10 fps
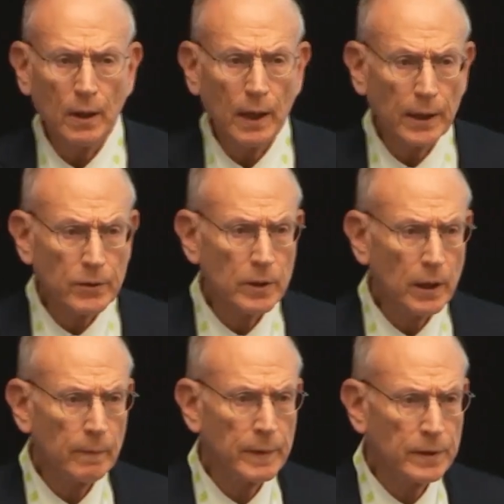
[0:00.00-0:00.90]
and
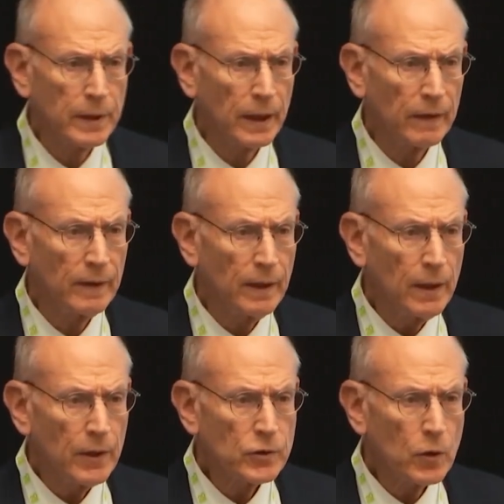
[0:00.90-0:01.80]
Sotheby's had
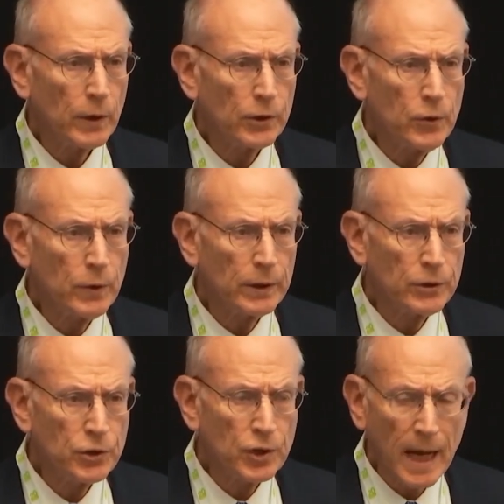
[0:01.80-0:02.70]
so that you can
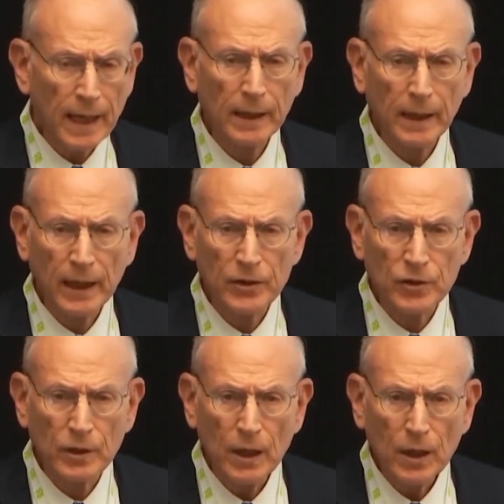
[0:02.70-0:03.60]
check
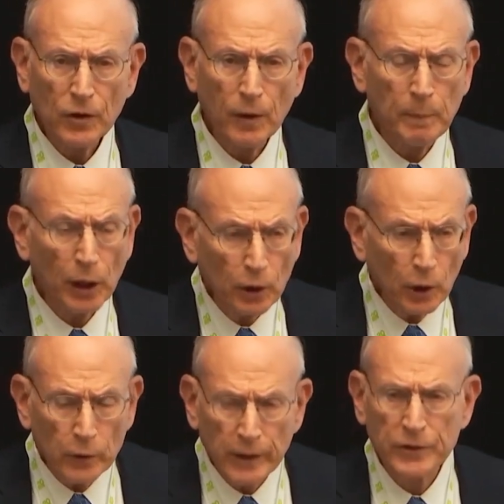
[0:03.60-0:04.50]
against the
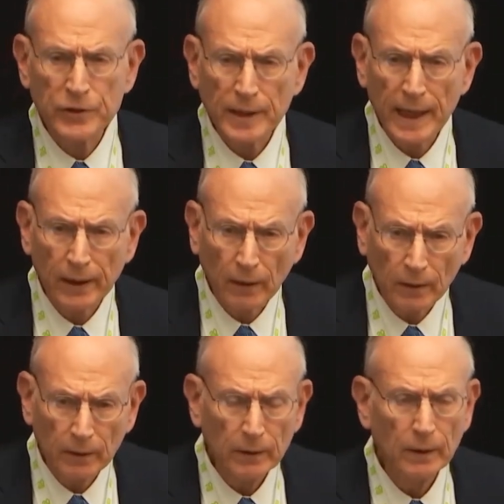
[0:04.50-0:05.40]
polluted sale
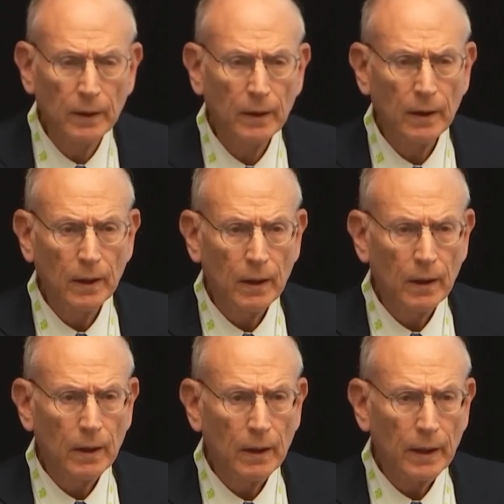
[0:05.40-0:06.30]

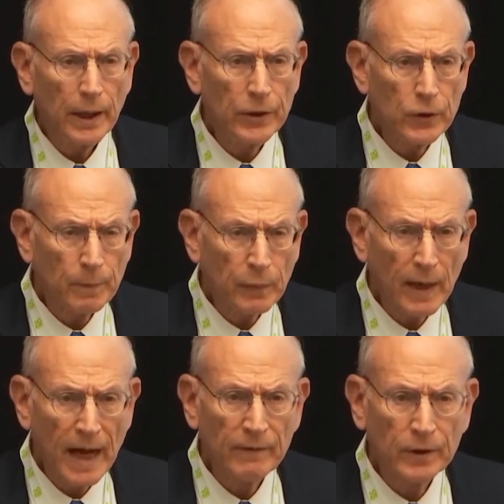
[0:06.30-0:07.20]
in your
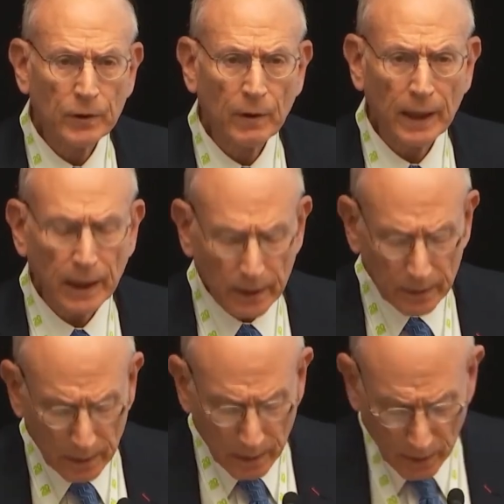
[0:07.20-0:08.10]
private trade
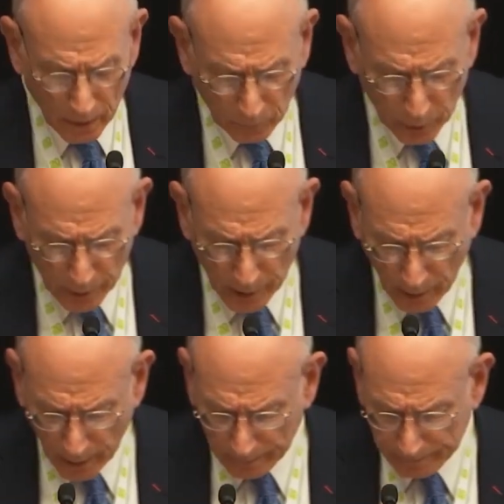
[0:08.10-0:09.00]
of looted art.